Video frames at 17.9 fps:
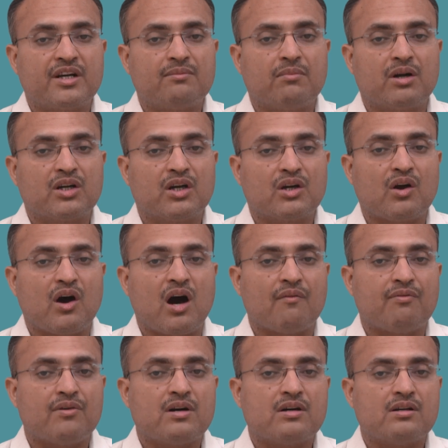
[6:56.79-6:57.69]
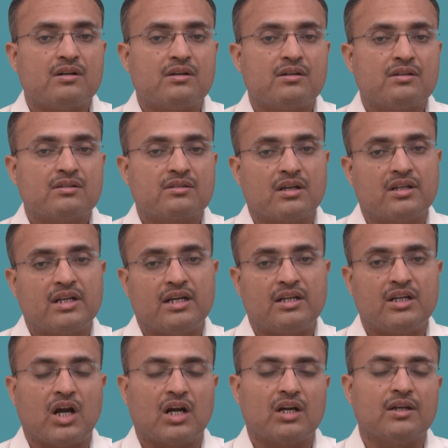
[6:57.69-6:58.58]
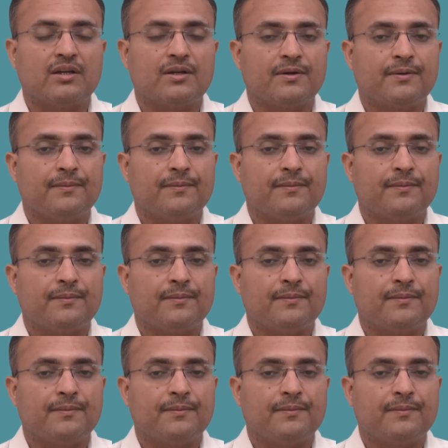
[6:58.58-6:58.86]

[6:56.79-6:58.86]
murder of a son and daughter.